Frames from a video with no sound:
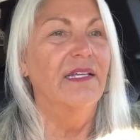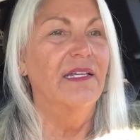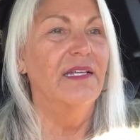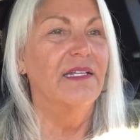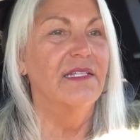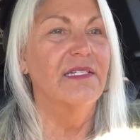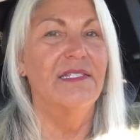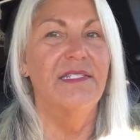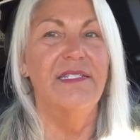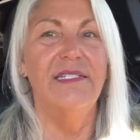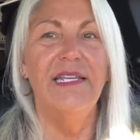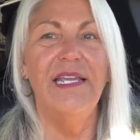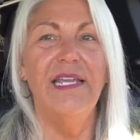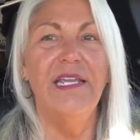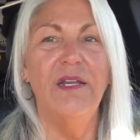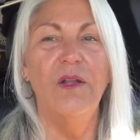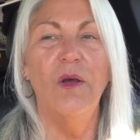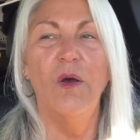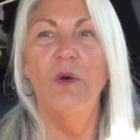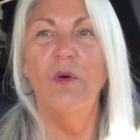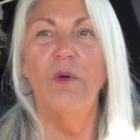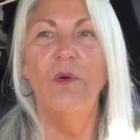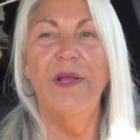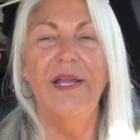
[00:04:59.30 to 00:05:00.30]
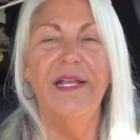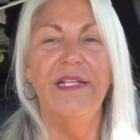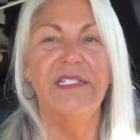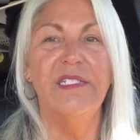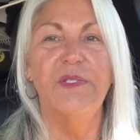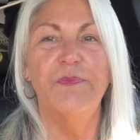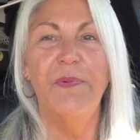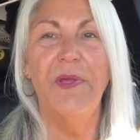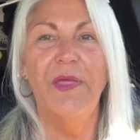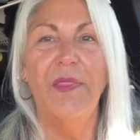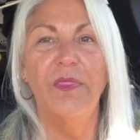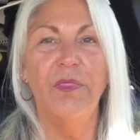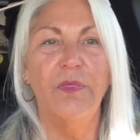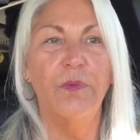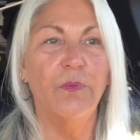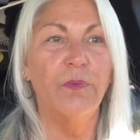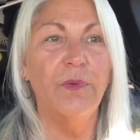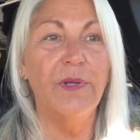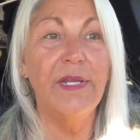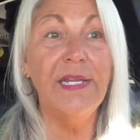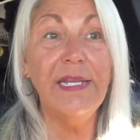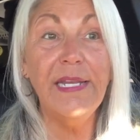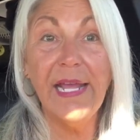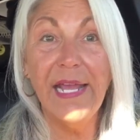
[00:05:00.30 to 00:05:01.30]
casino and spend
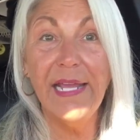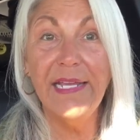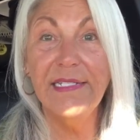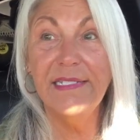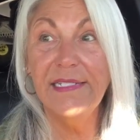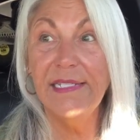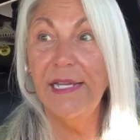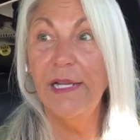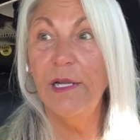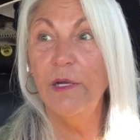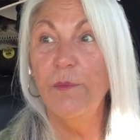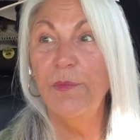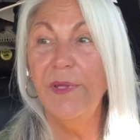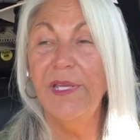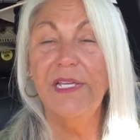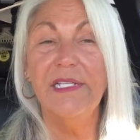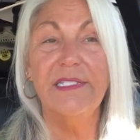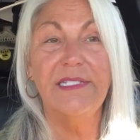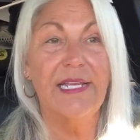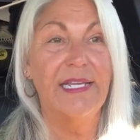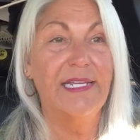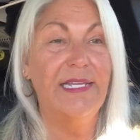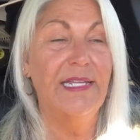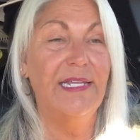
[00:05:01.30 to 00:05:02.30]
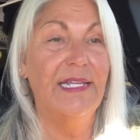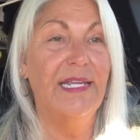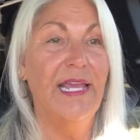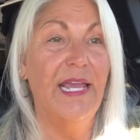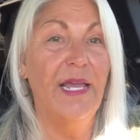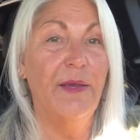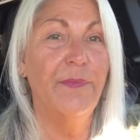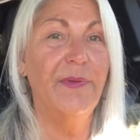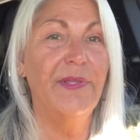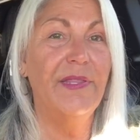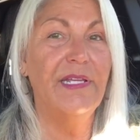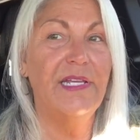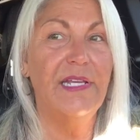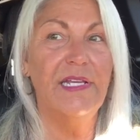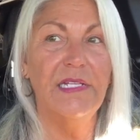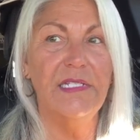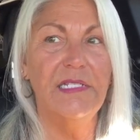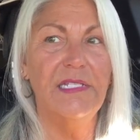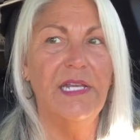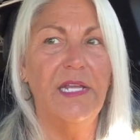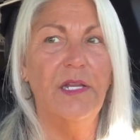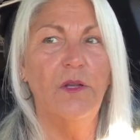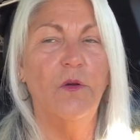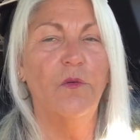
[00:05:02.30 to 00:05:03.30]
3 days there, because I can camp at the
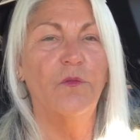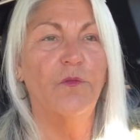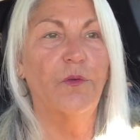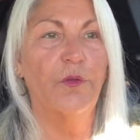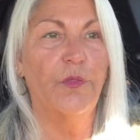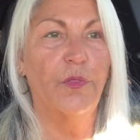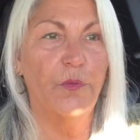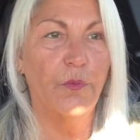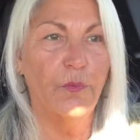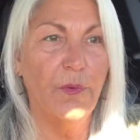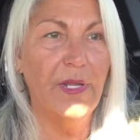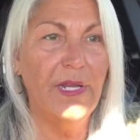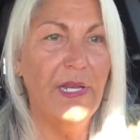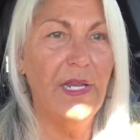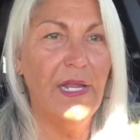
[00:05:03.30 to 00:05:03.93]
casino for 3